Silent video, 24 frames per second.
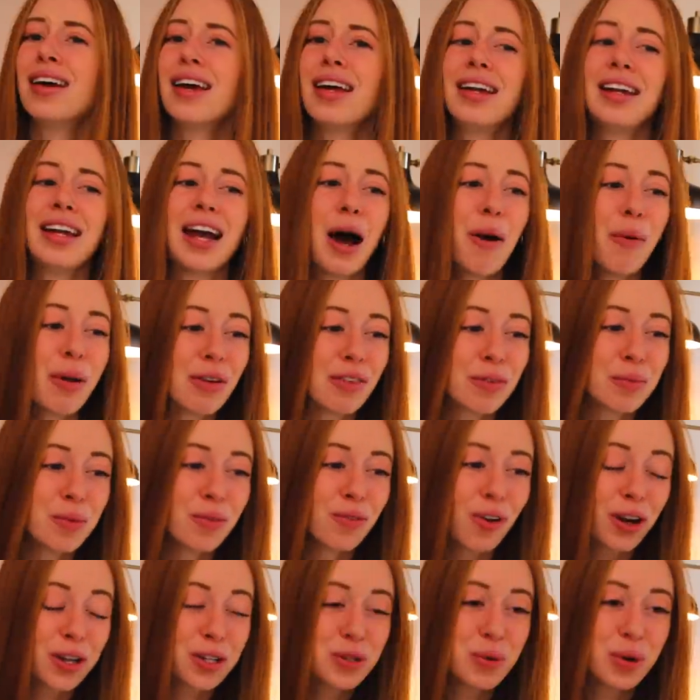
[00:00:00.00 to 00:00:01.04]
Now we have to
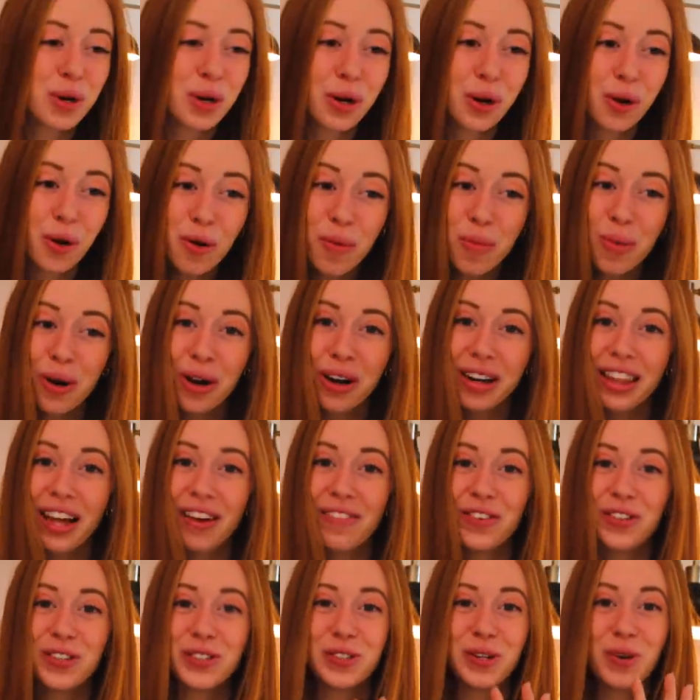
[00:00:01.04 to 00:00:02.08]
move on to a new book.
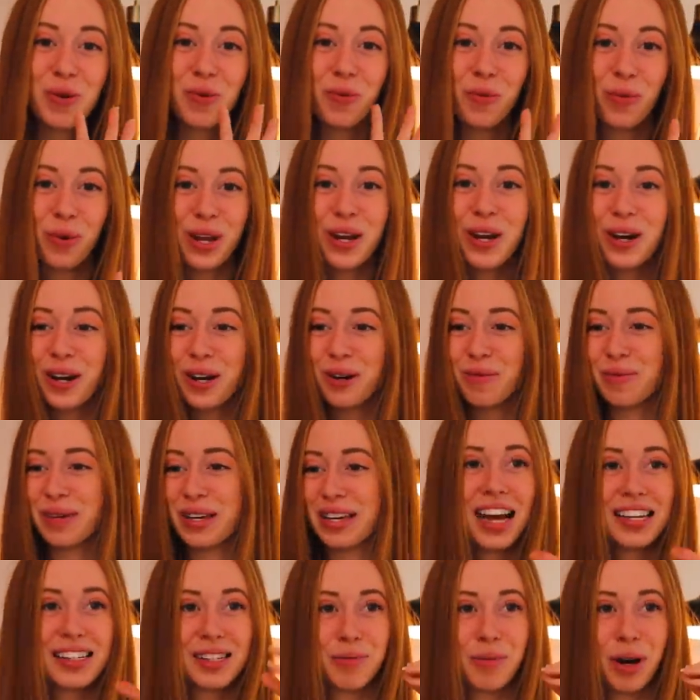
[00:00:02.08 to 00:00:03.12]
That feels so weird
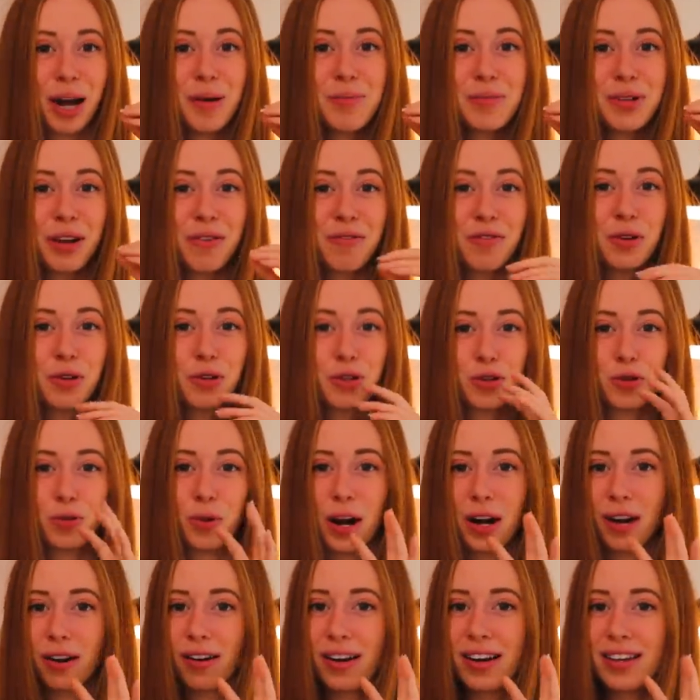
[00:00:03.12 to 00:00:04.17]
because sometimes I feel
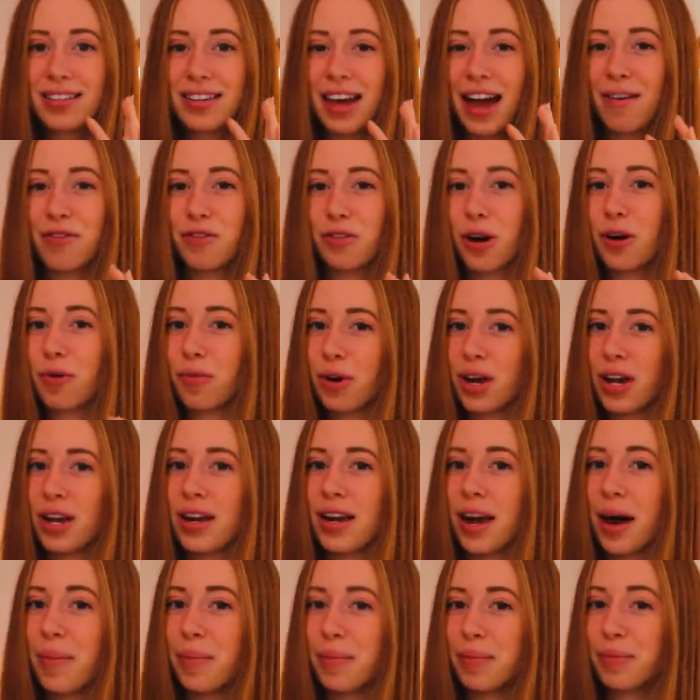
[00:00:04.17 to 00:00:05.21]
traitorous after I
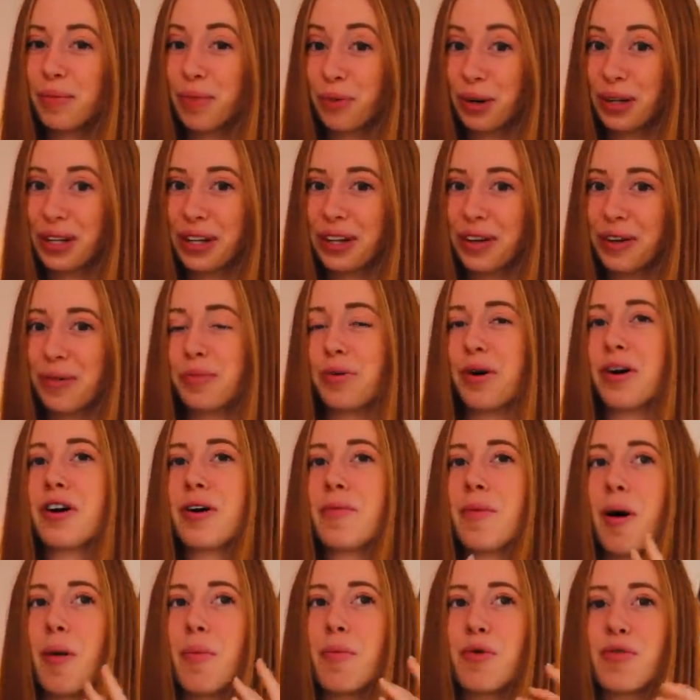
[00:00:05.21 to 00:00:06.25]
read a really good book
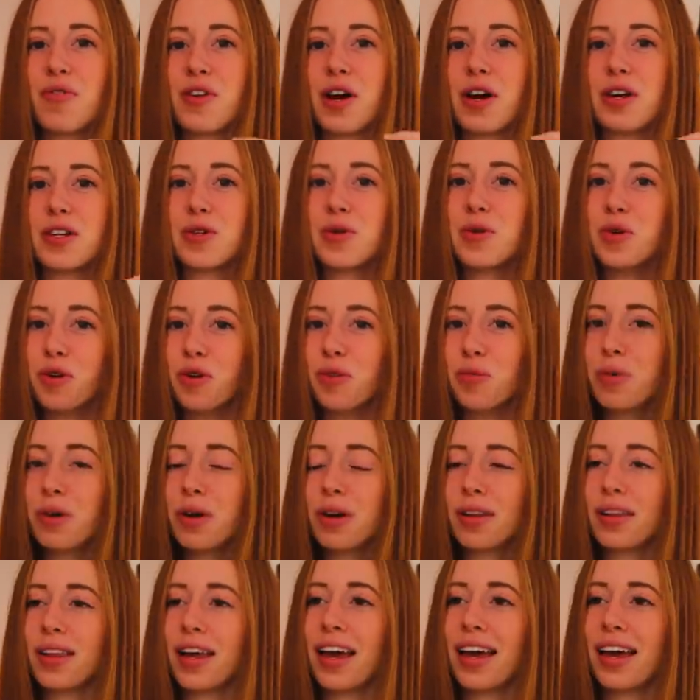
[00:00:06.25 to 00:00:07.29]
about moving on to a new
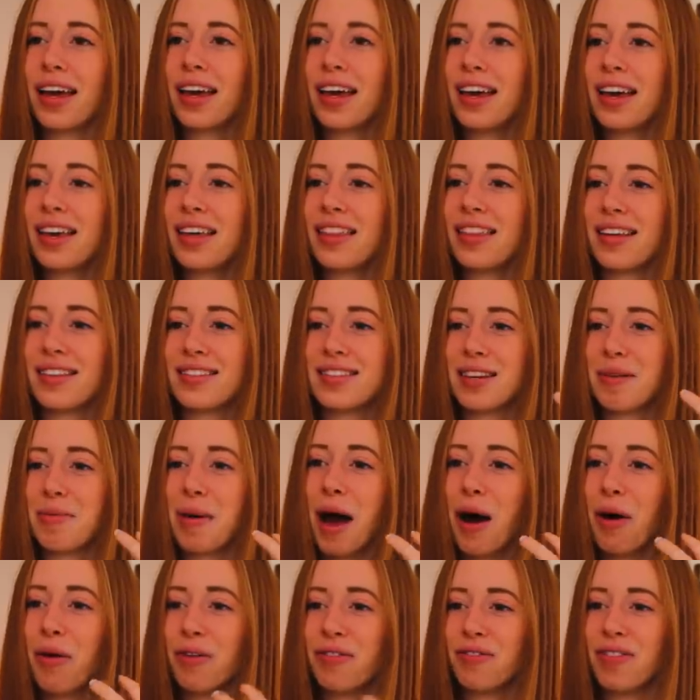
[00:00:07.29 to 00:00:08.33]
book, like that's
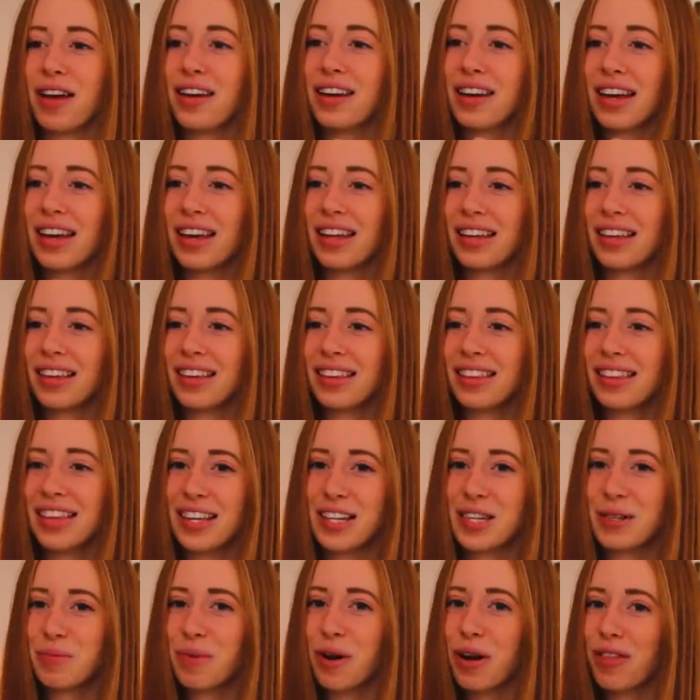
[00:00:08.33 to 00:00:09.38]
somehow offending
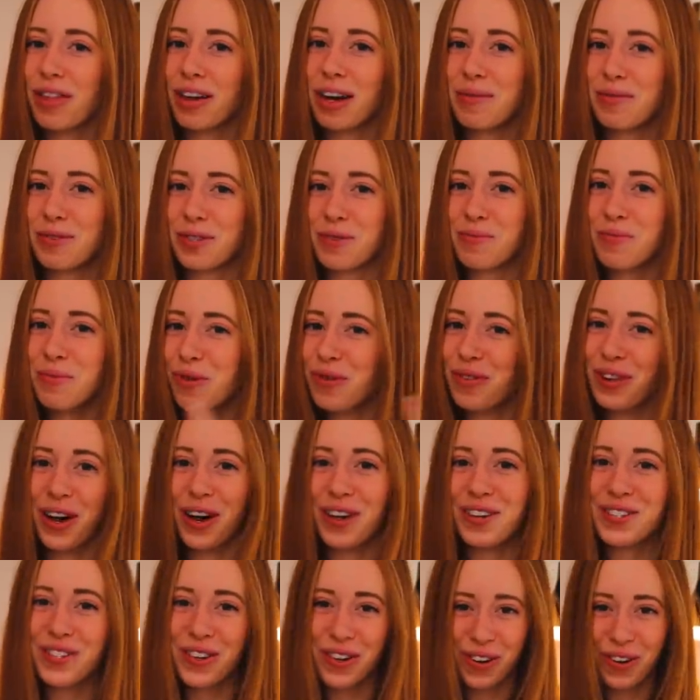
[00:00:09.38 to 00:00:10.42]
this book that I'm just moving
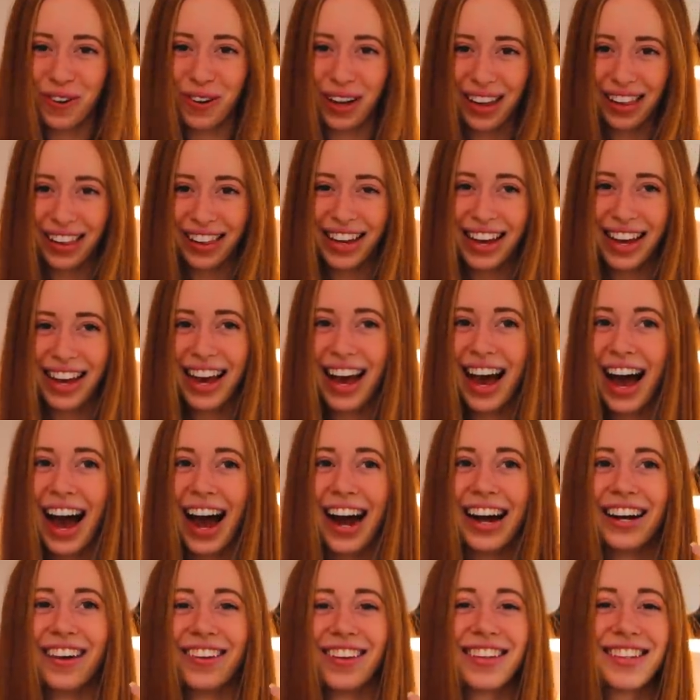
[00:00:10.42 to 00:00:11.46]
on so quickly.
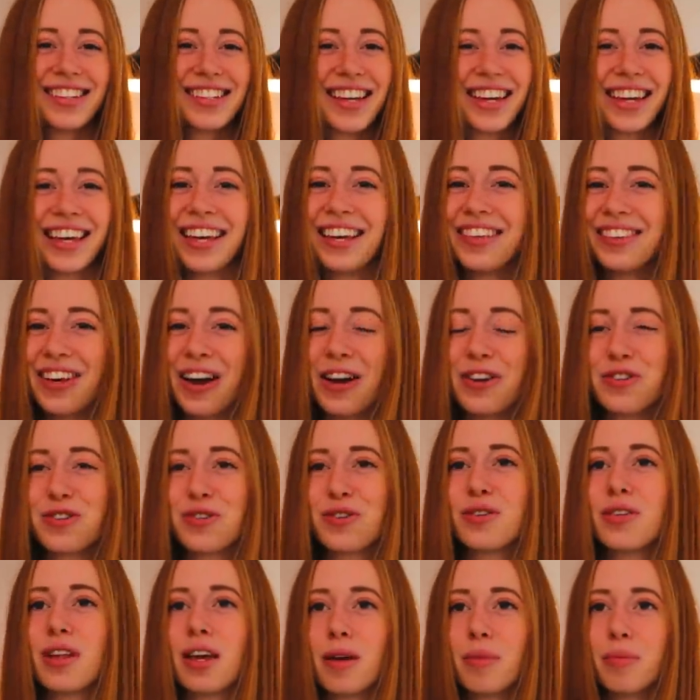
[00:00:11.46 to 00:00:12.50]
I know that's like
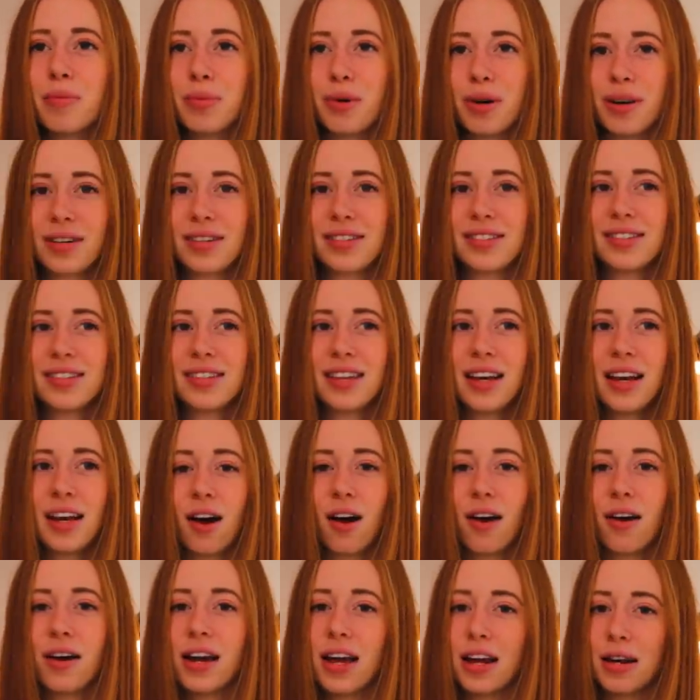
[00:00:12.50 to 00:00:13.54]
illogical, like books
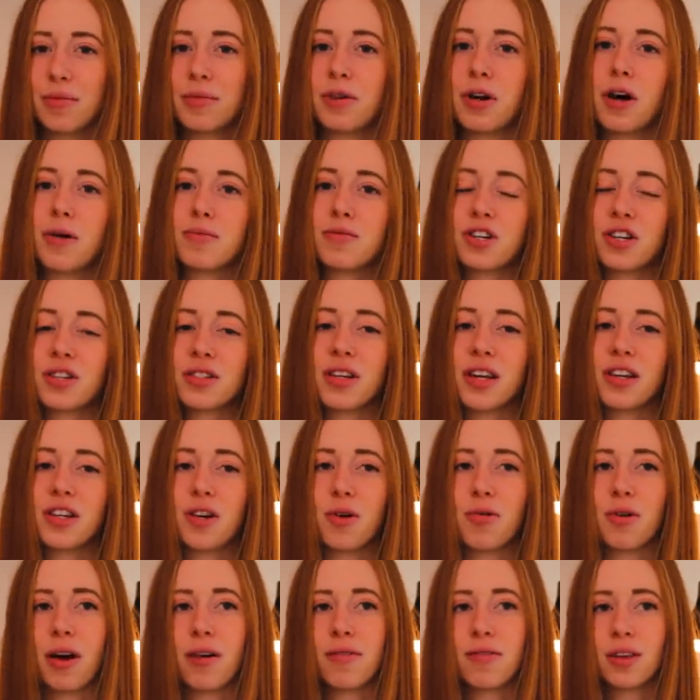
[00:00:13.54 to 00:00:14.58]
are inanimate objects that
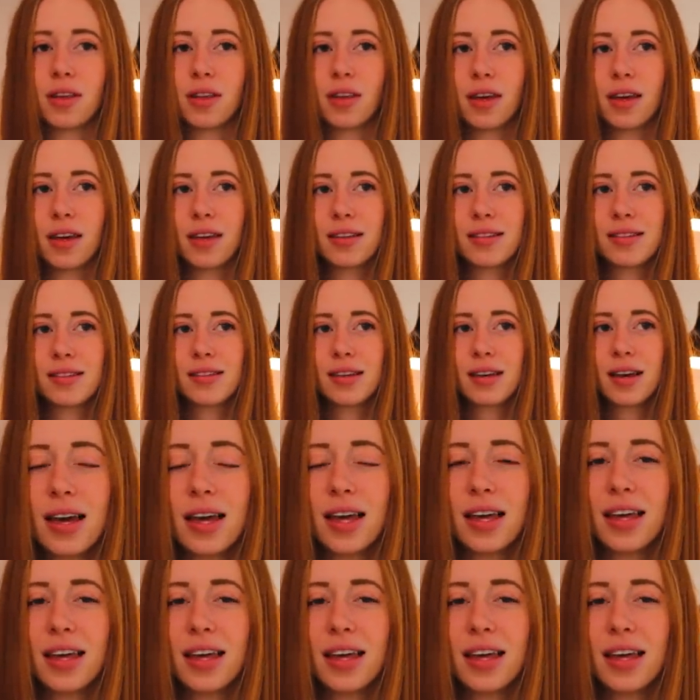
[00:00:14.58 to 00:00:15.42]
don't have feelings.